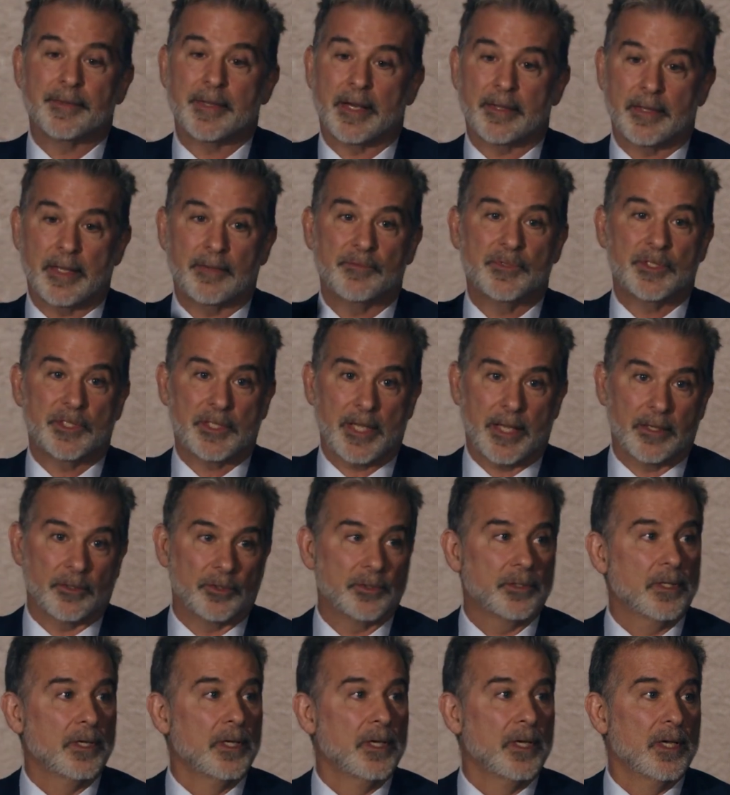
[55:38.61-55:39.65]
Now they've
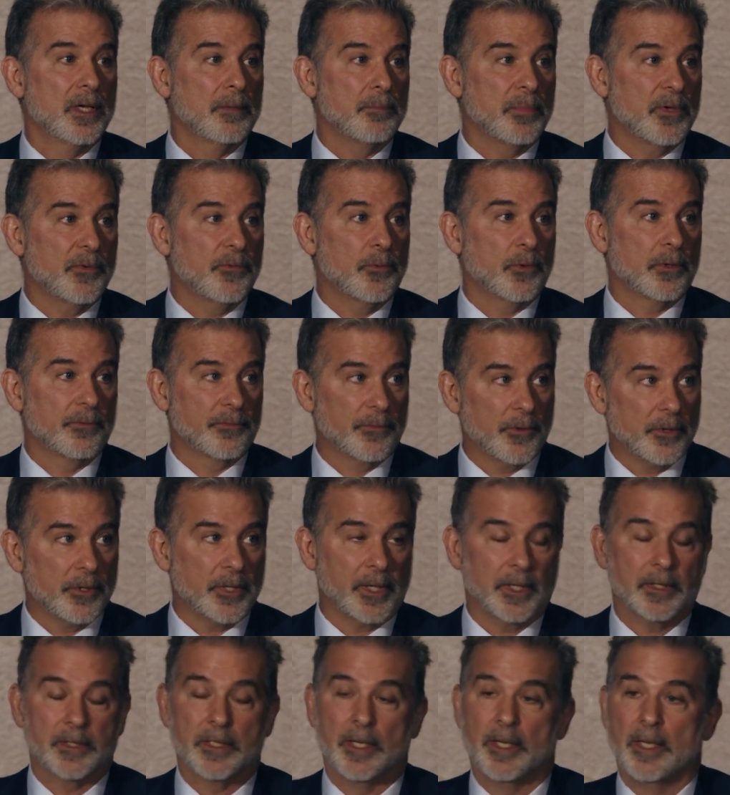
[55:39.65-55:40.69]
settled before
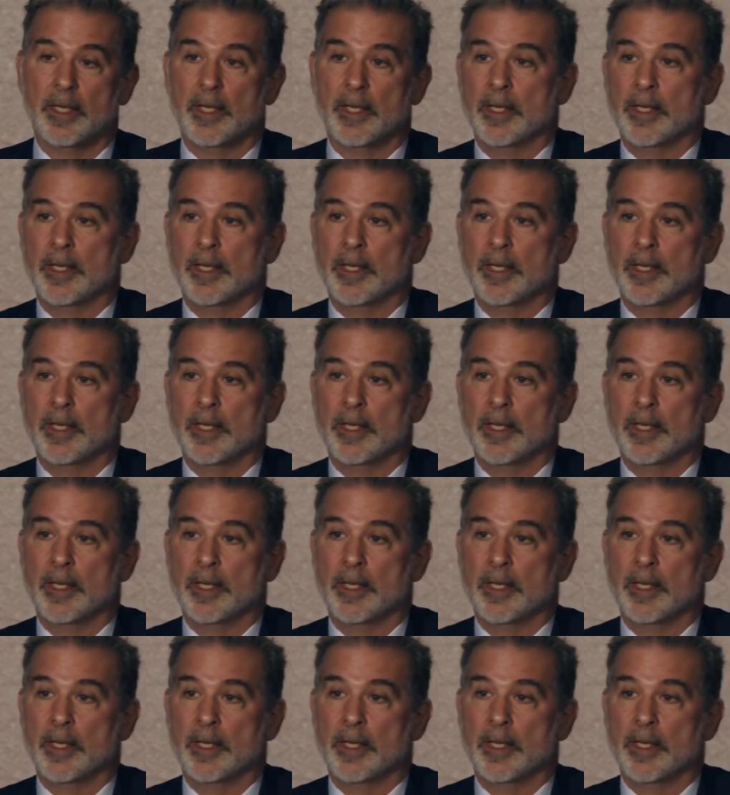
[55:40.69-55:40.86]
verdict,